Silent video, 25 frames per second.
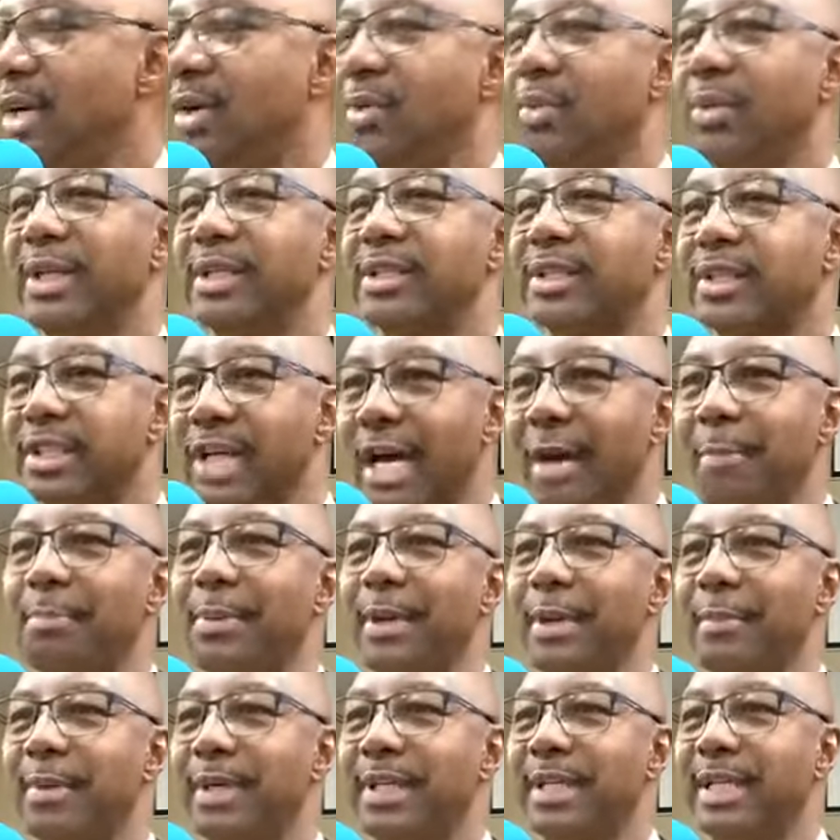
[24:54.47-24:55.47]
When some
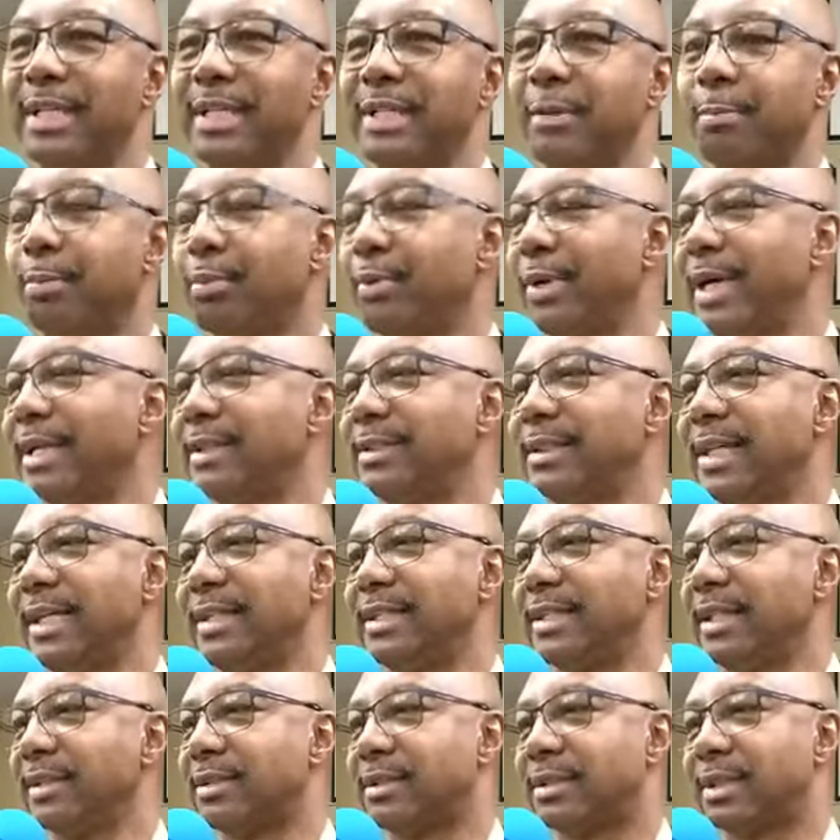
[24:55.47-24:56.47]
people get depressed,
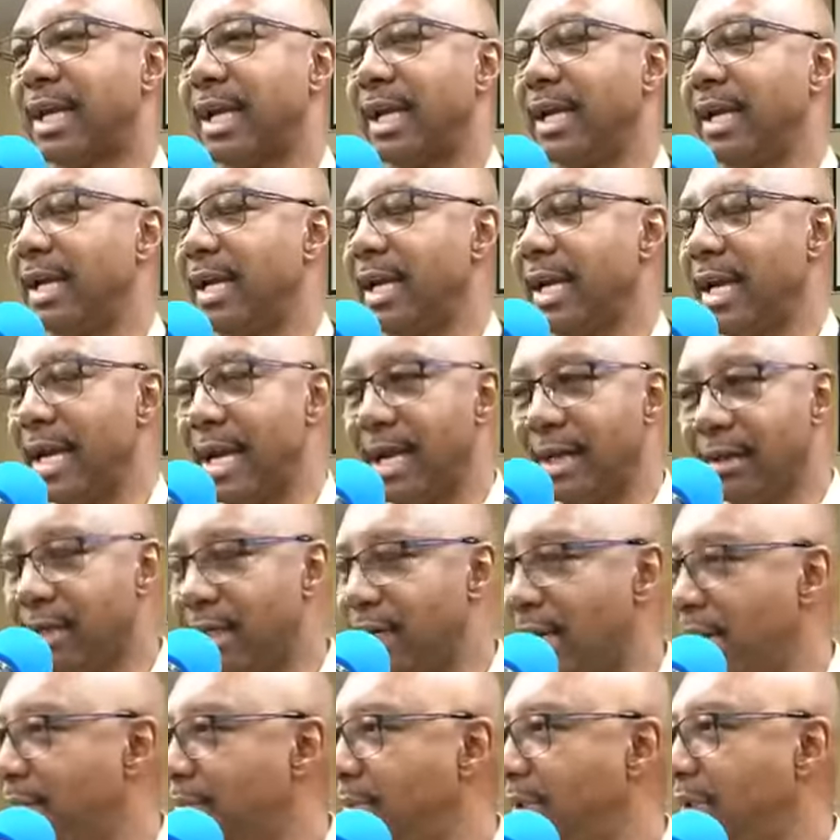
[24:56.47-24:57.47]
they just can't
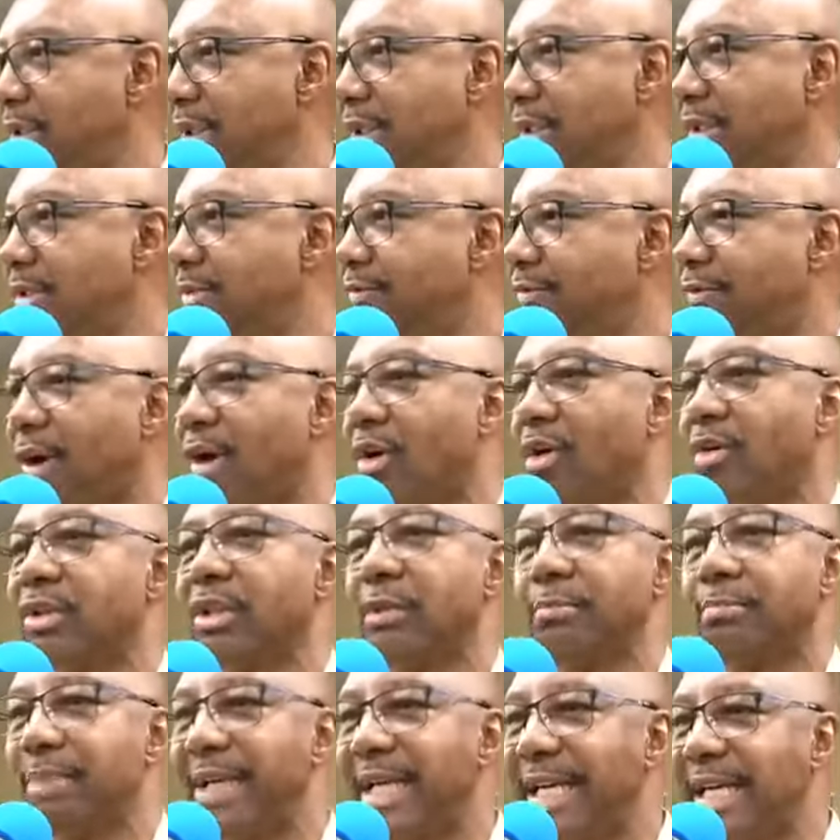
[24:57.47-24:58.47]
handle it. I mean, they just fall
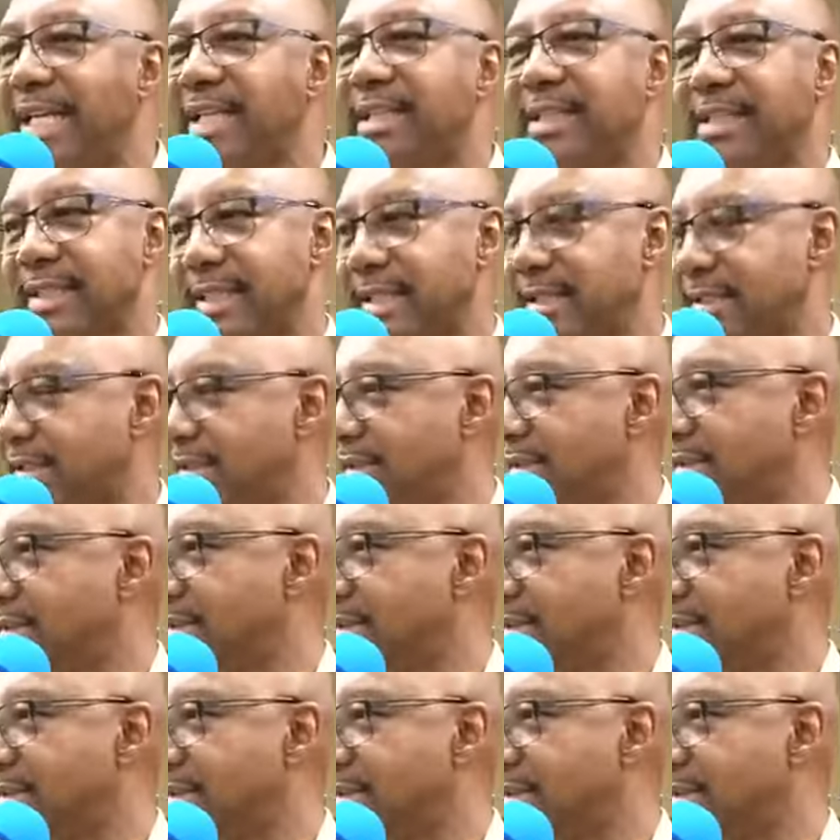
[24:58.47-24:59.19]
to pieces.